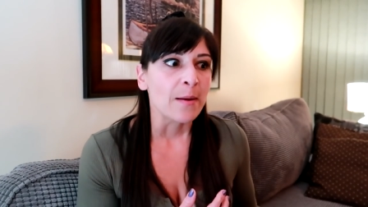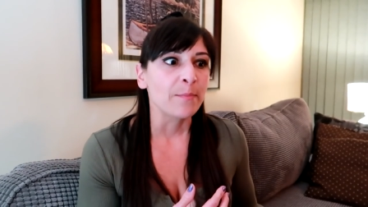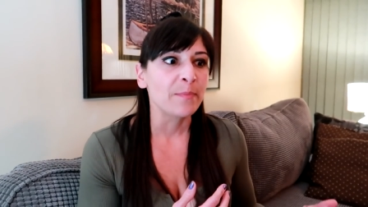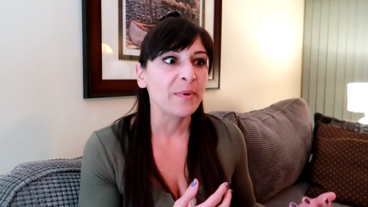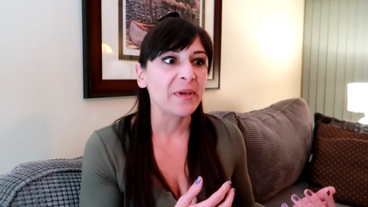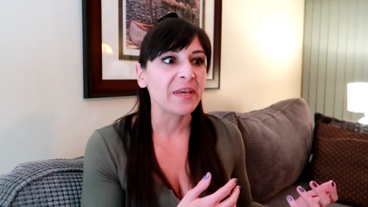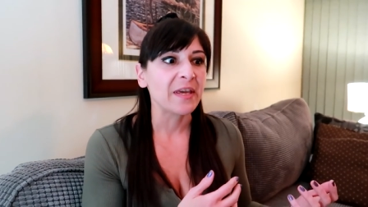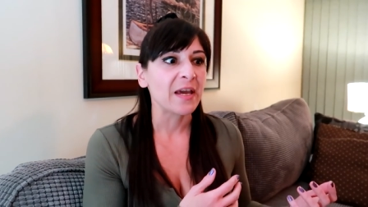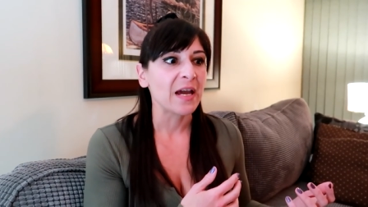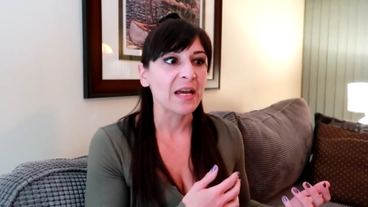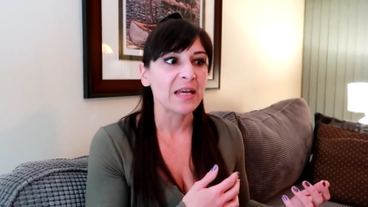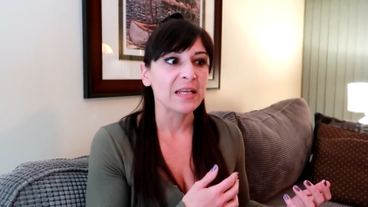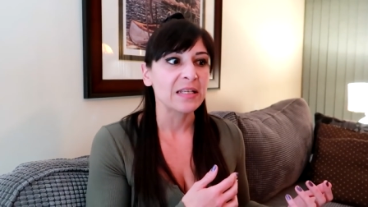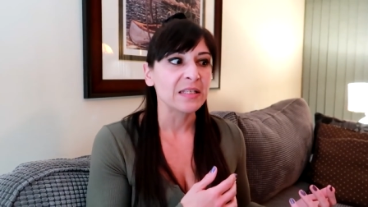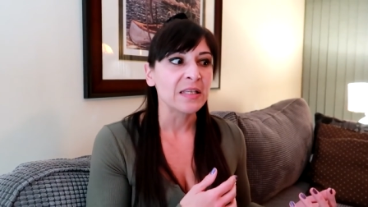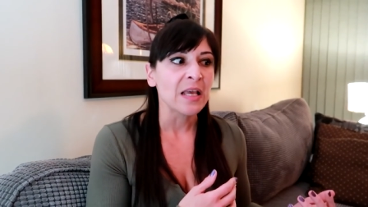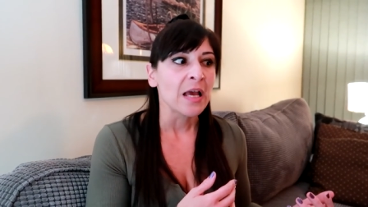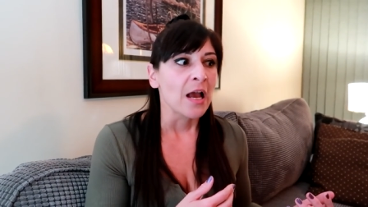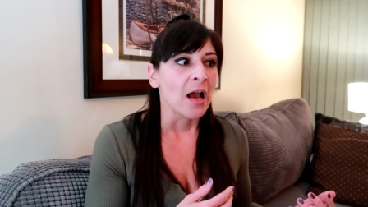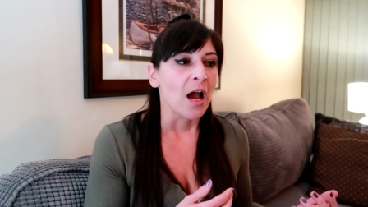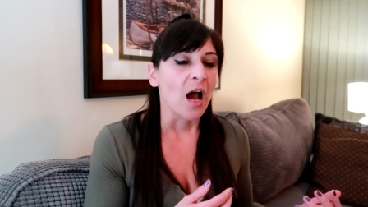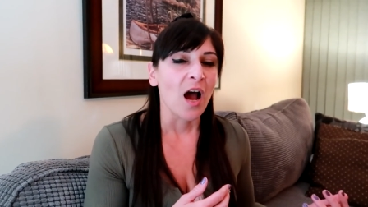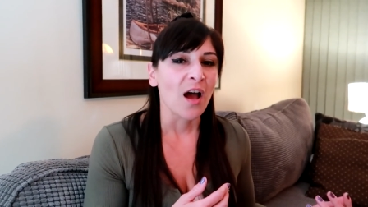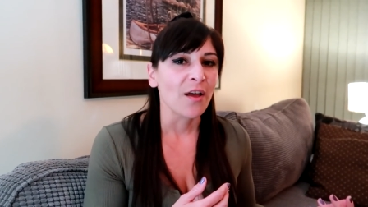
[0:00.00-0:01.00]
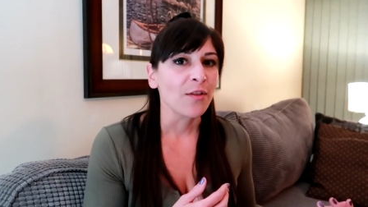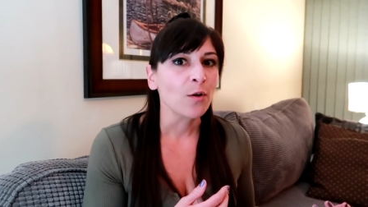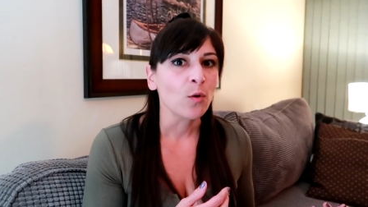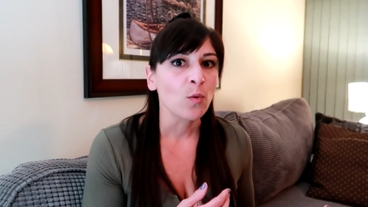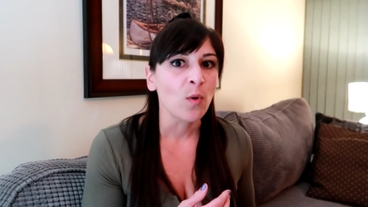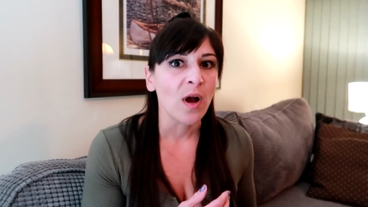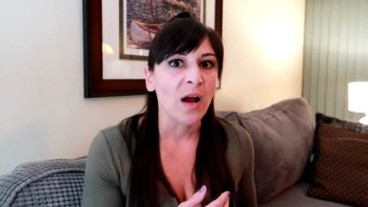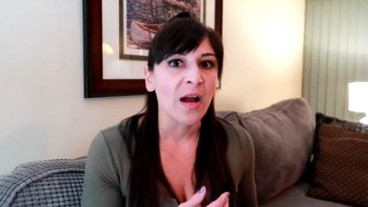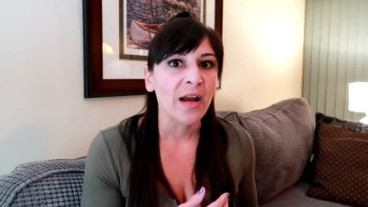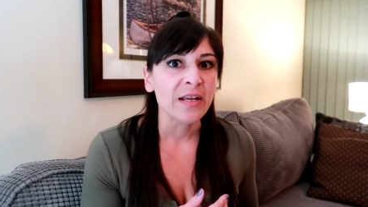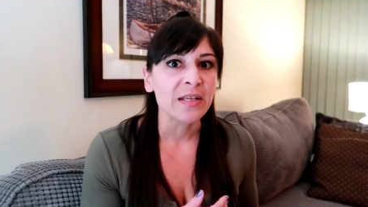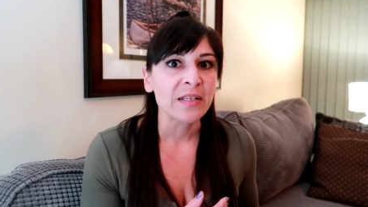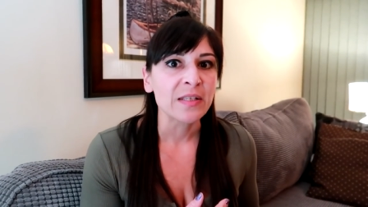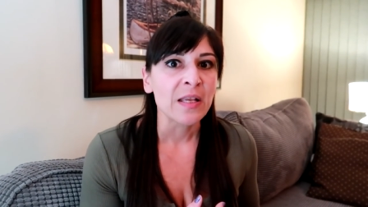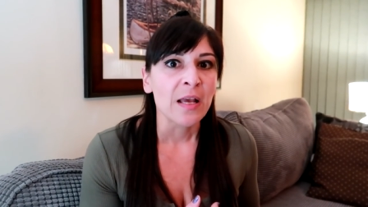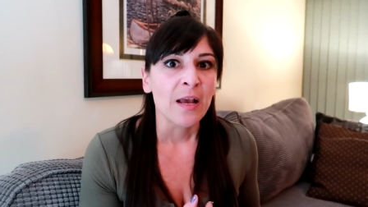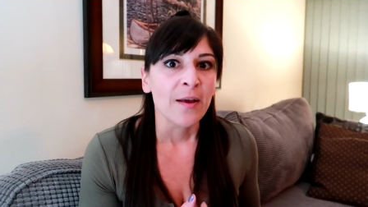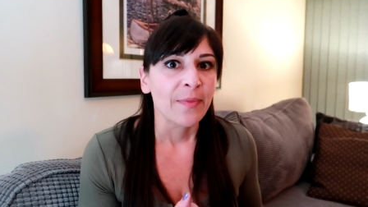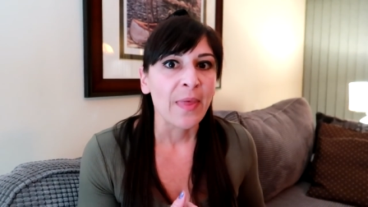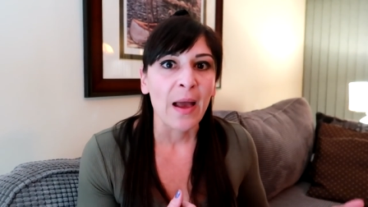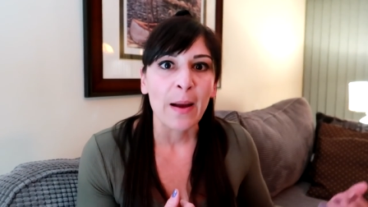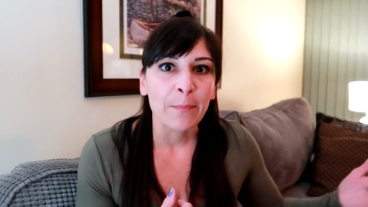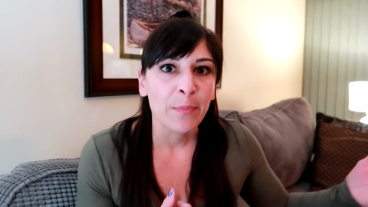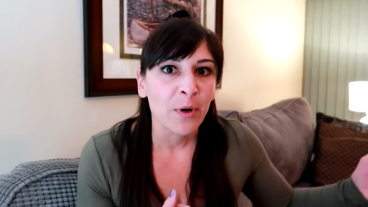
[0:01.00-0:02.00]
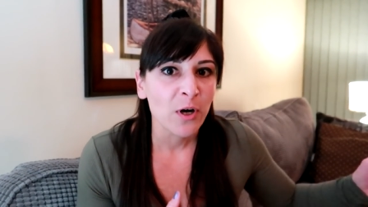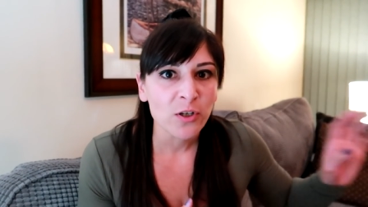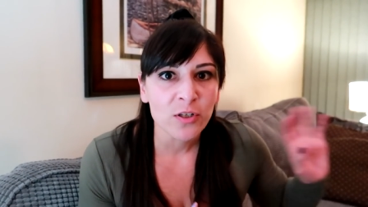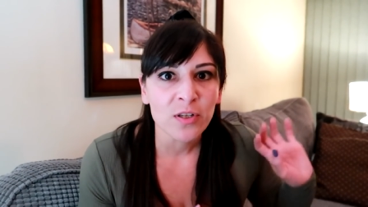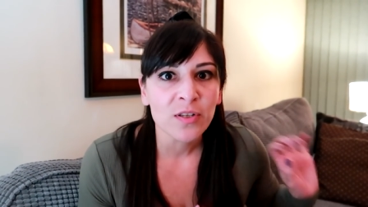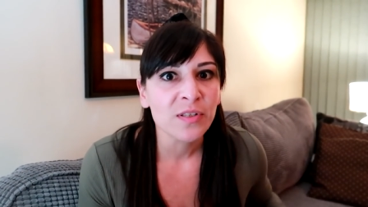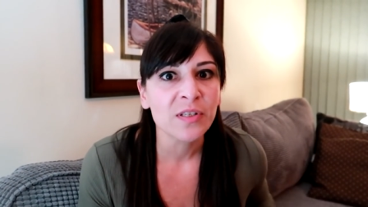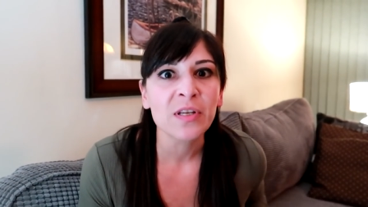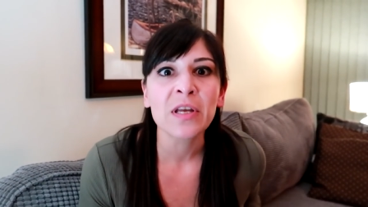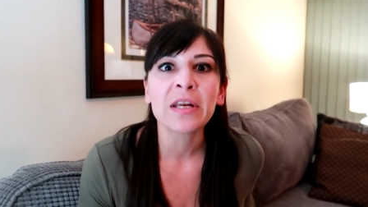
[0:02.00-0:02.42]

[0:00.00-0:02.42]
because otherwise that person's